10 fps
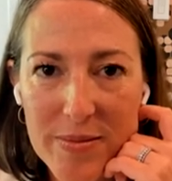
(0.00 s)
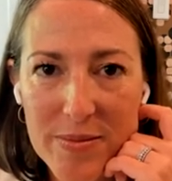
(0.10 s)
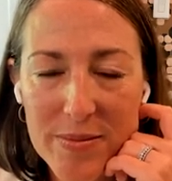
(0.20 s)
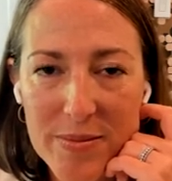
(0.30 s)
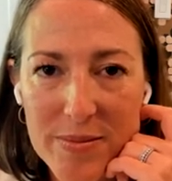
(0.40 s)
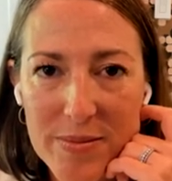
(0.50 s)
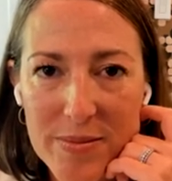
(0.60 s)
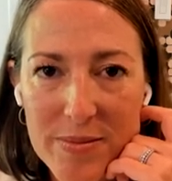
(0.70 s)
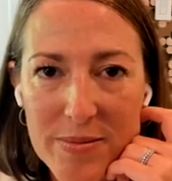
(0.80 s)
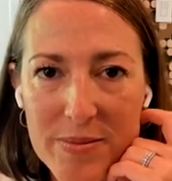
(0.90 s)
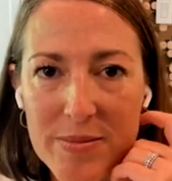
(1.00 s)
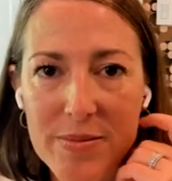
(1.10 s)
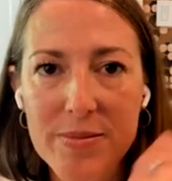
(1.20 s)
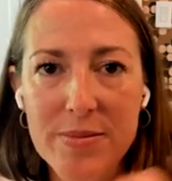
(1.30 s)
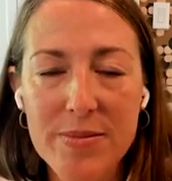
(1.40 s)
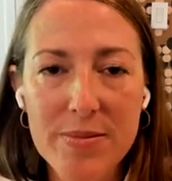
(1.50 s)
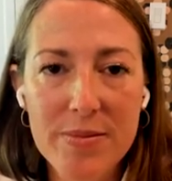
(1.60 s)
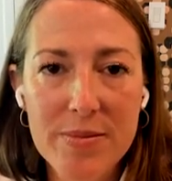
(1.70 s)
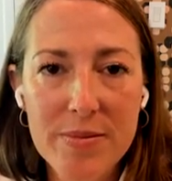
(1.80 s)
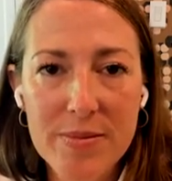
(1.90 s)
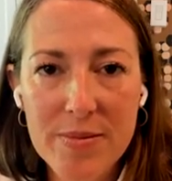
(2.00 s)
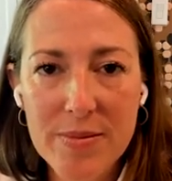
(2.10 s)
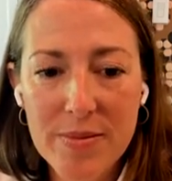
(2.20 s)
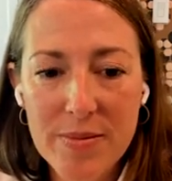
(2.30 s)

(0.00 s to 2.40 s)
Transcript: This person isn't speaking.